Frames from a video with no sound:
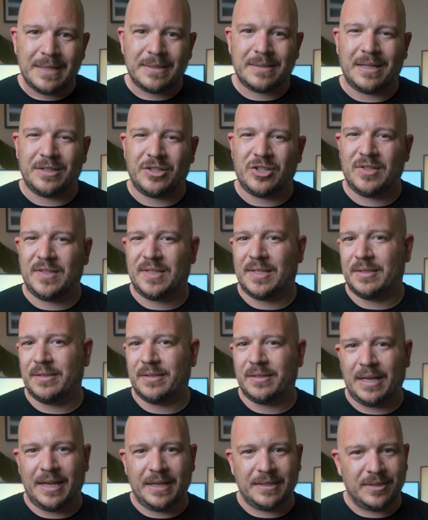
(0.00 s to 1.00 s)
such as
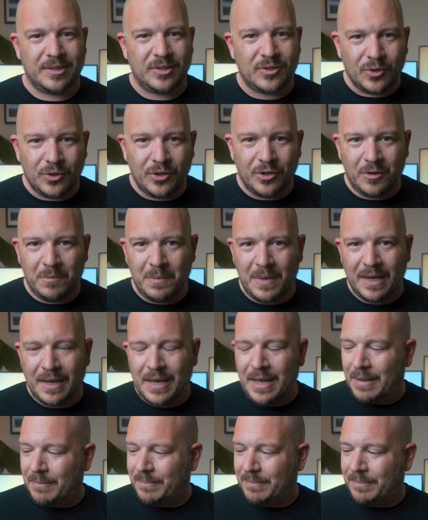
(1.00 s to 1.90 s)
a zoom,